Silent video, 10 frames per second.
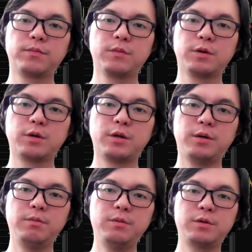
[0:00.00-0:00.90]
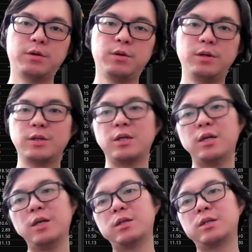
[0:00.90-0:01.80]
Okay, so this
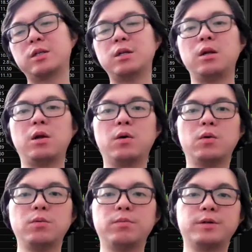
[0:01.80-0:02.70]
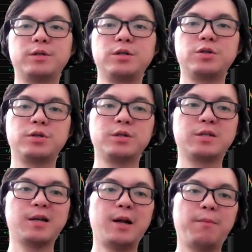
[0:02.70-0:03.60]
is the long position
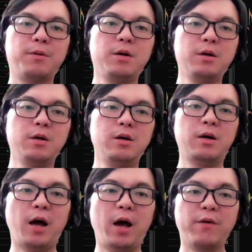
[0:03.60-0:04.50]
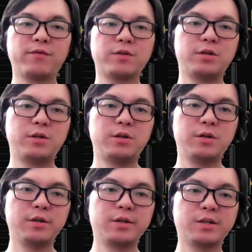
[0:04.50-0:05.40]
setup after
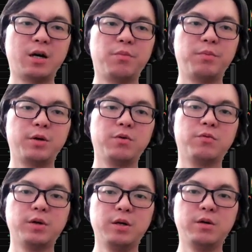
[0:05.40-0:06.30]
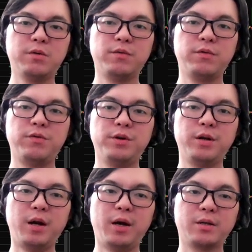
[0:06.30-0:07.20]
the scalping we
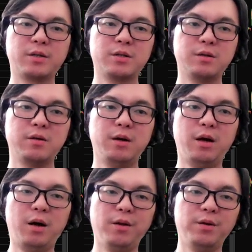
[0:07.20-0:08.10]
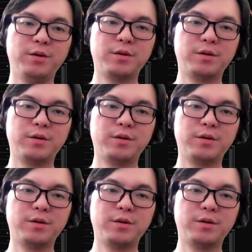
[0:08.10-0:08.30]
realized on the